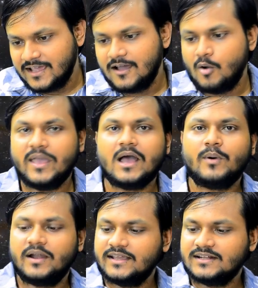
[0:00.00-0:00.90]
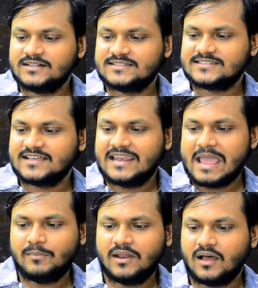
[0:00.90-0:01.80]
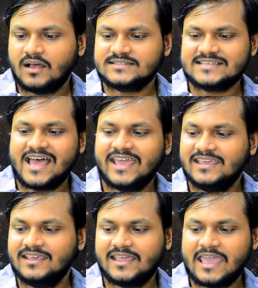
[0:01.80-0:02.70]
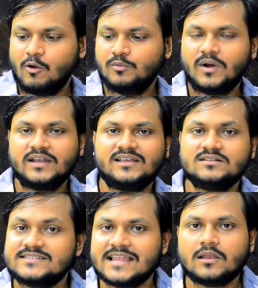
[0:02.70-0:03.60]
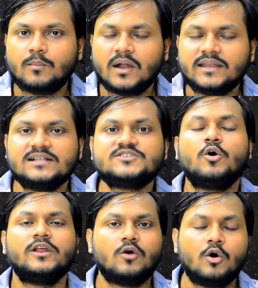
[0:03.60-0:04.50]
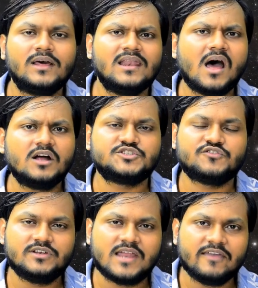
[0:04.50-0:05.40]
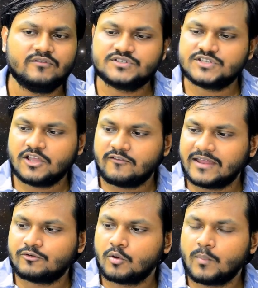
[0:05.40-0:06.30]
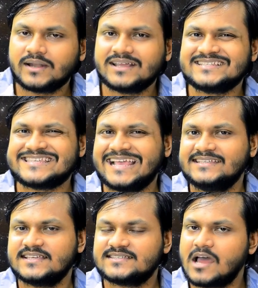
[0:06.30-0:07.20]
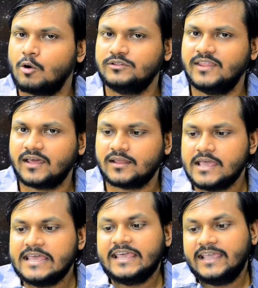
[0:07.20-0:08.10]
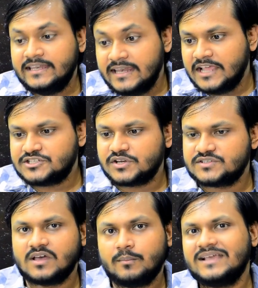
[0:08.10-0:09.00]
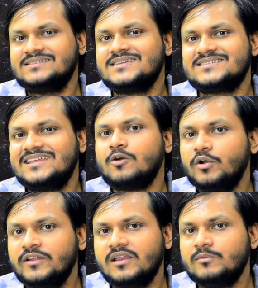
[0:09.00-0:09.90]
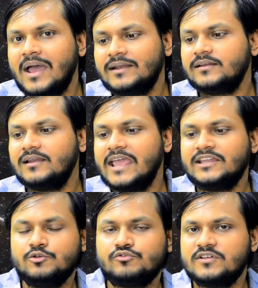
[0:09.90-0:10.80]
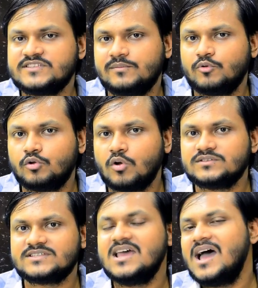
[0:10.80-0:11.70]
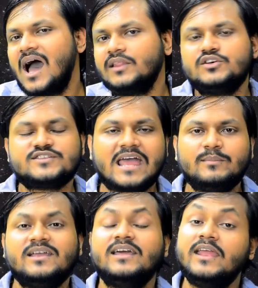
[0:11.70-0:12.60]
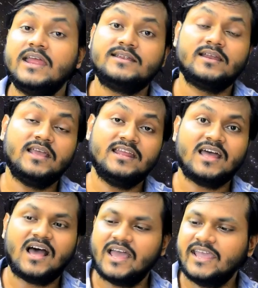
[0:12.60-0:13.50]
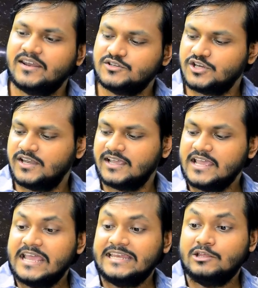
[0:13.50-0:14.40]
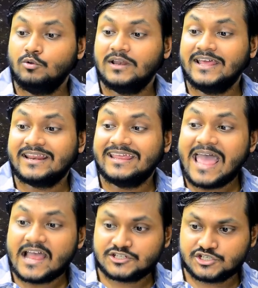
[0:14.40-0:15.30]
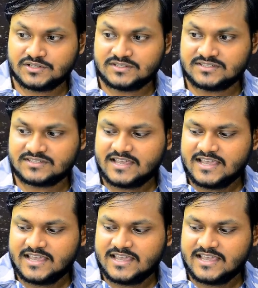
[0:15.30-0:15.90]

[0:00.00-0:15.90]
omega particles, lambda, xi, kaon particles, delta particles, on and on. A large diversity of hadron particles exist out there in nature. Some exist in ordinary matter like neutrons and protons. Others can be created in high energetic nuclear reactions.